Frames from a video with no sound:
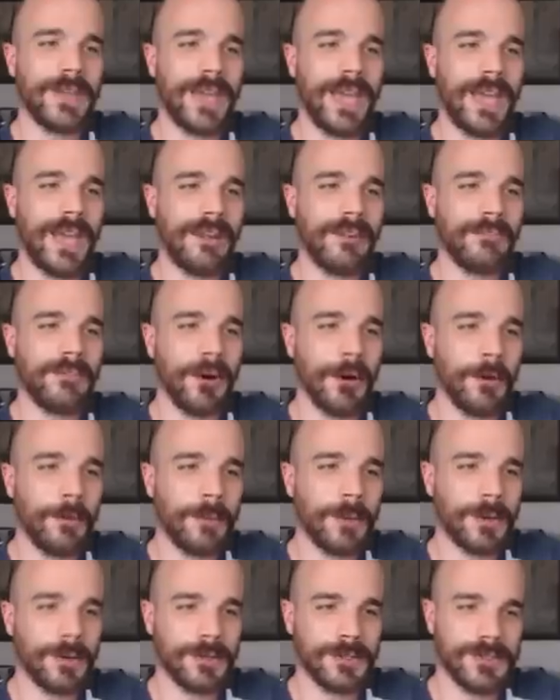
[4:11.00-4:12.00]
they have
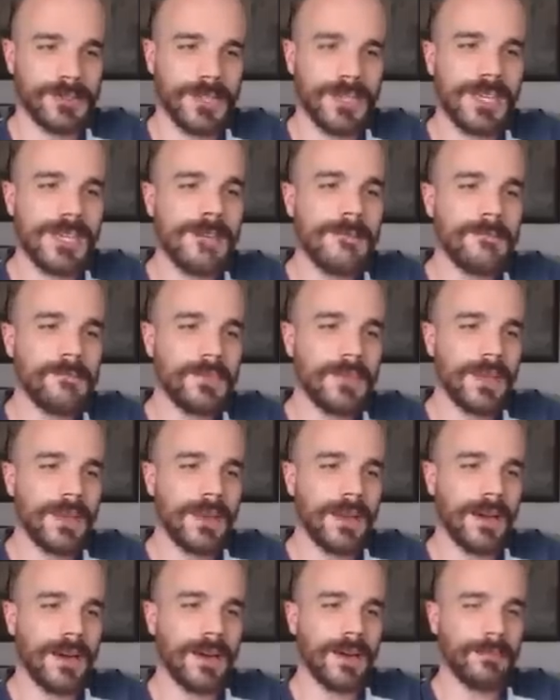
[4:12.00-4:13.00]
OpenRC,
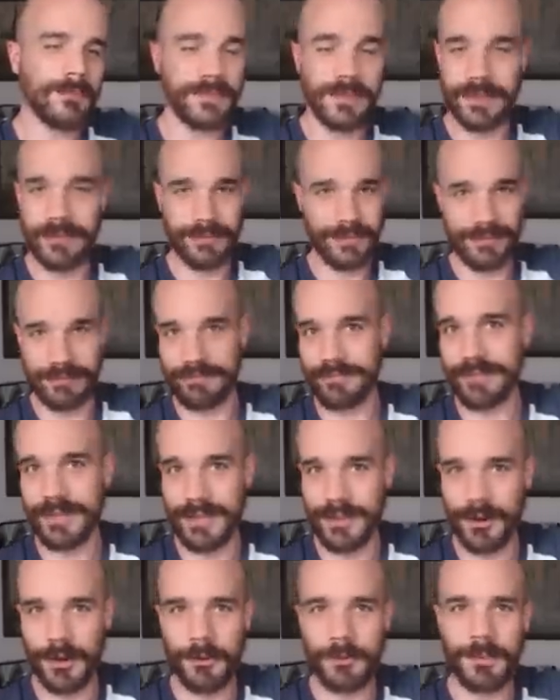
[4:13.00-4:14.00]

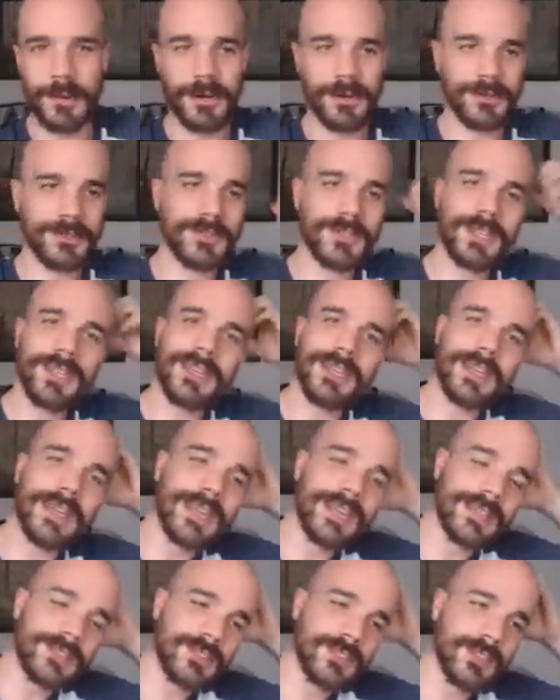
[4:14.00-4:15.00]
the
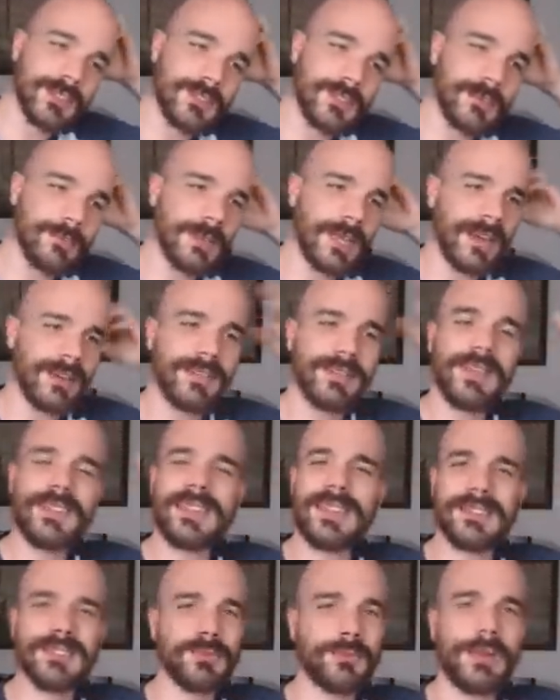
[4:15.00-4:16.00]
OpenRC init system, that I
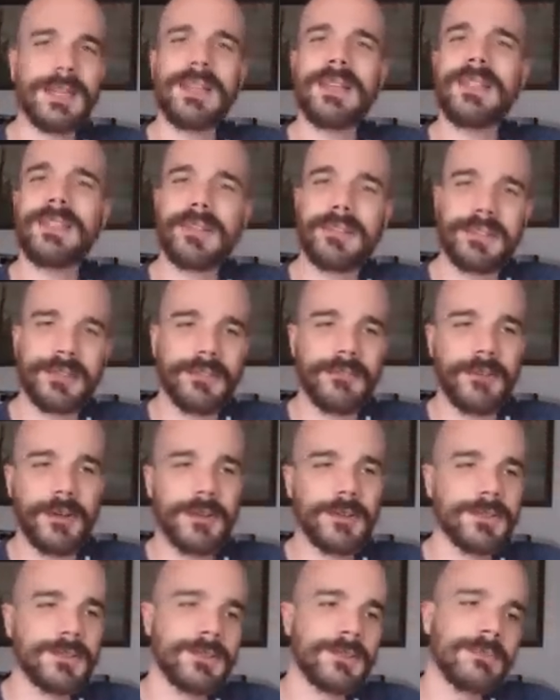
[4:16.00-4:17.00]
think that's really their
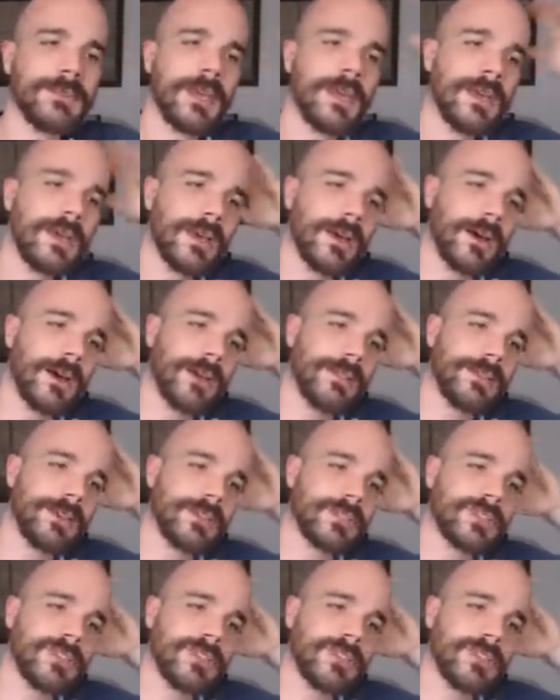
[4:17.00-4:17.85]
default. They